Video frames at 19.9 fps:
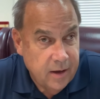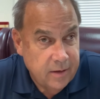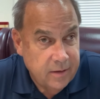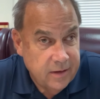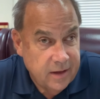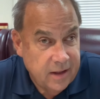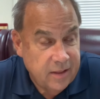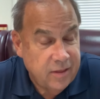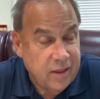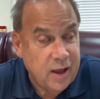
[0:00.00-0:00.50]

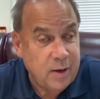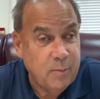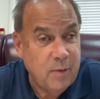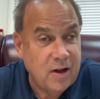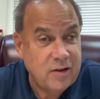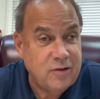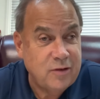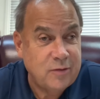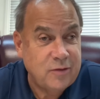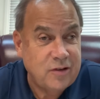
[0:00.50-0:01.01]
Didn't think
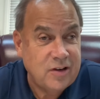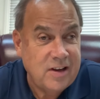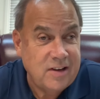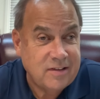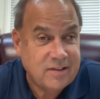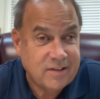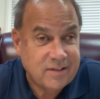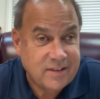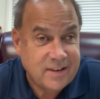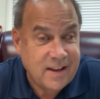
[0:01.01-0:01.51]
much of
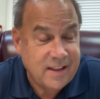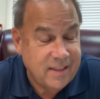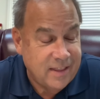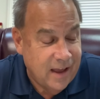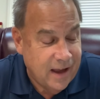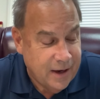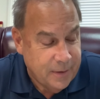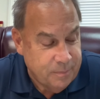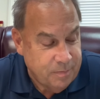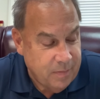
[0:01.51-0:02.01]
Jesus, did
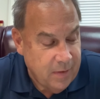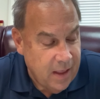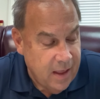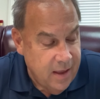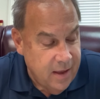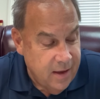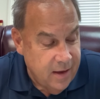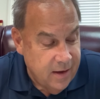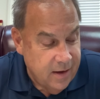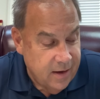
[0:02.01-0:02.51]
they?
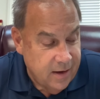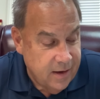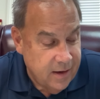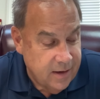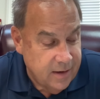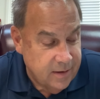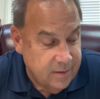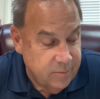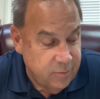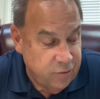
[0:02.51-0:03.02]

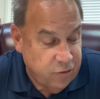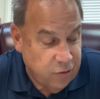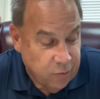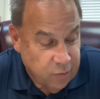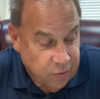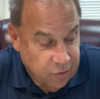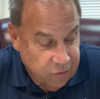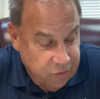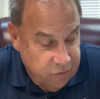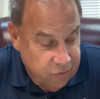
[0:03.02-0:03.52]

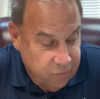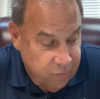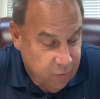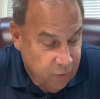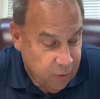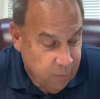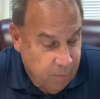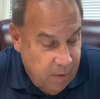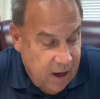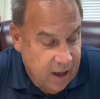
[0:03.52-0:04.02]
Judas,
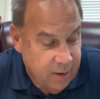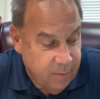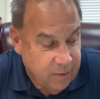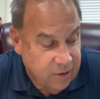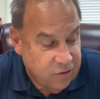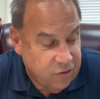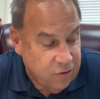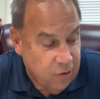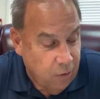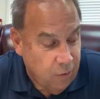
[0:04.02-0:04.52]
for it might have
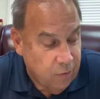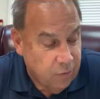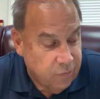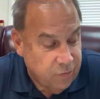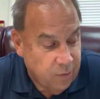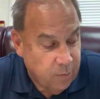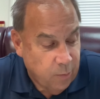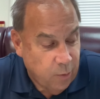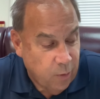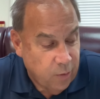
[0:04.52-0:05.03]
been sold
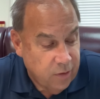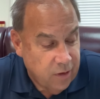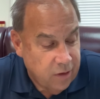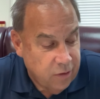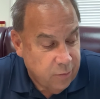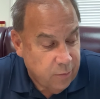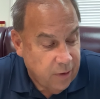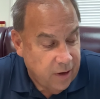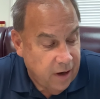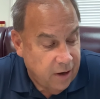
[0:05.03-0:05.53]
for more than
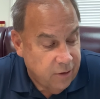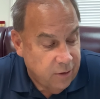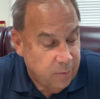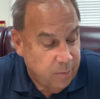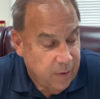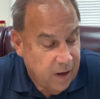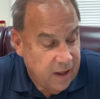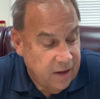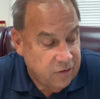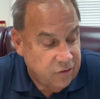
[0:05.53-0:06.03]
300
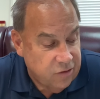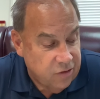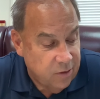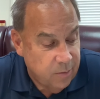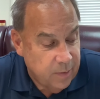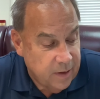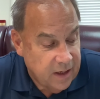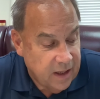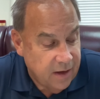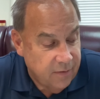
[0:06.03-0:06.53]
pence and
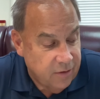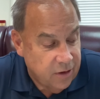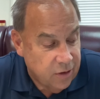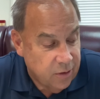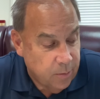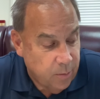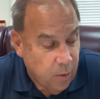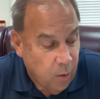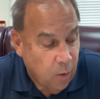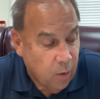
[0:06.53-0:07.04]
had been given to
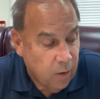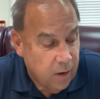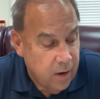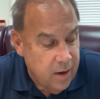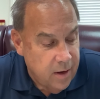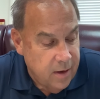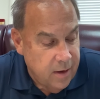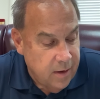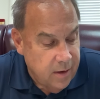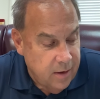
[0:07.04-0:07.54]
the poor.
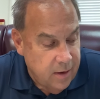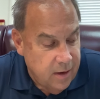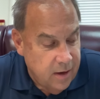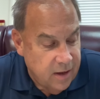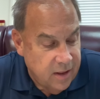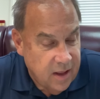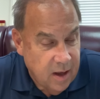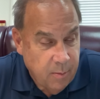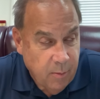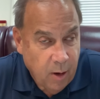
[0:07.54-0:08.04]

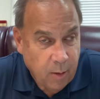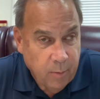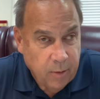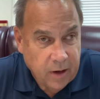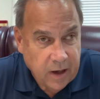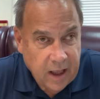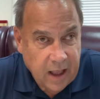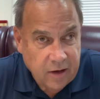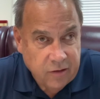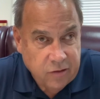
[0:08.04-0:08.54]
And they murmured
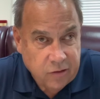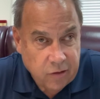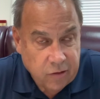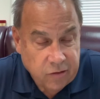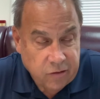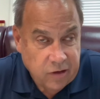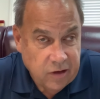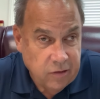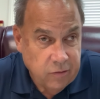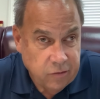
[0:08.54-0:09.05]
against her.
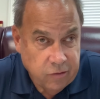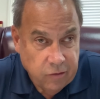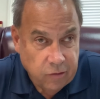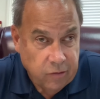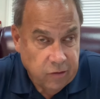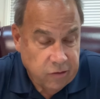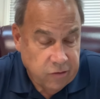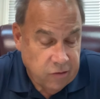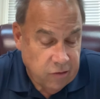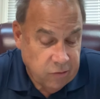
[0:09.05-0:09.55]

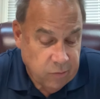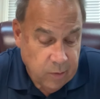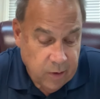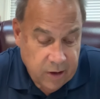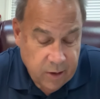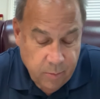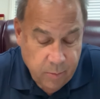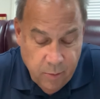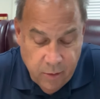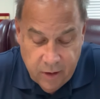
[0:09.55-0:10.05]
Judas just
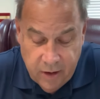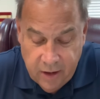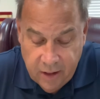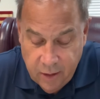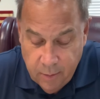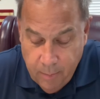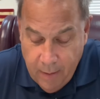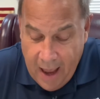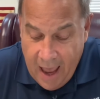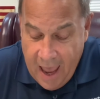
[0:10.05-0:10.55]
wanted to put it in
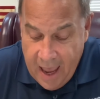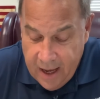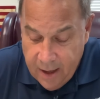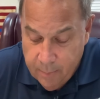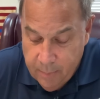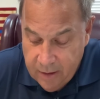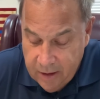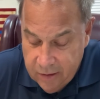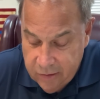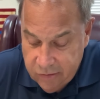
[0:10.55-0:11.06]
the bag
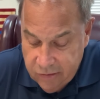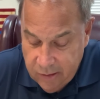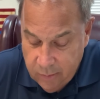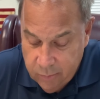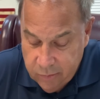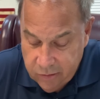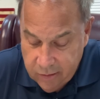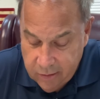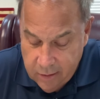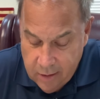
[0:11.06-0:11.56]
because he
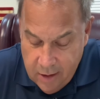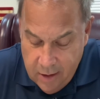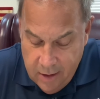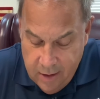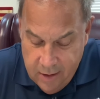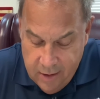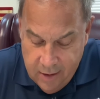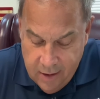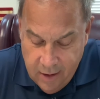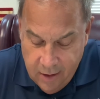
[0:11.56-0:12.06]
was
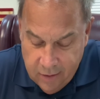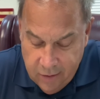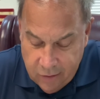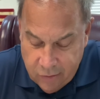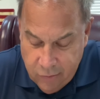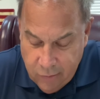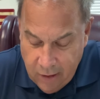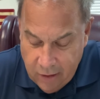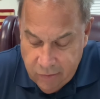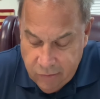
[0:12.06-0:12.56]
the
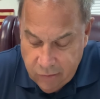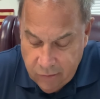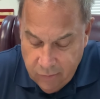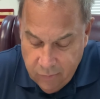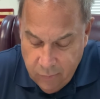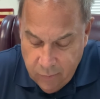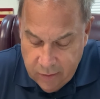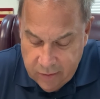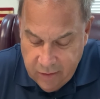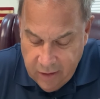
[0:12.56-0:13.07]
treasure of
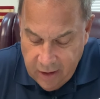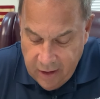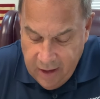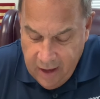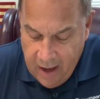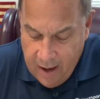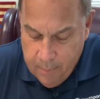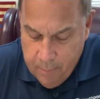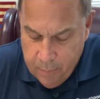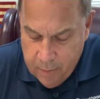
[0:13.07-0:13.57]
what they
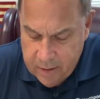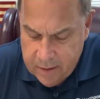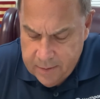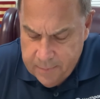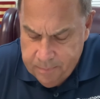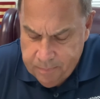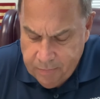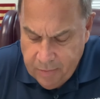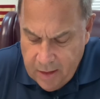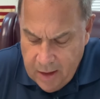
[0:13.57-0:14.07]
kept.
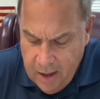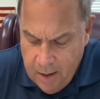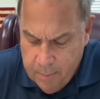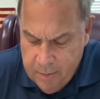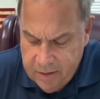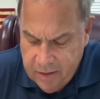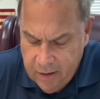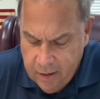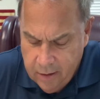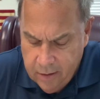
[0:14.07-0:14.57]

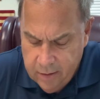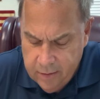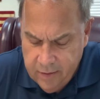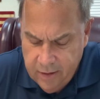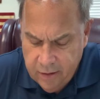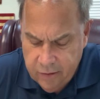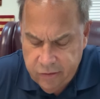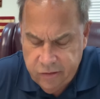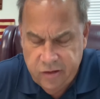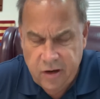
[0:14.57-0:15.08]
But there
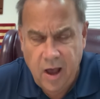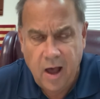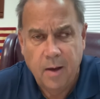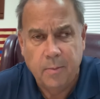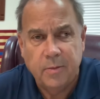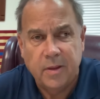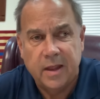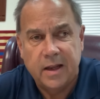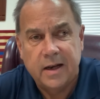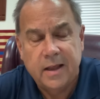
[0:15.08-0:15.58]
are
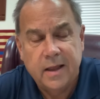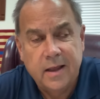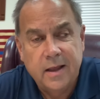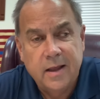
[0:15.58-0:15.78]
some that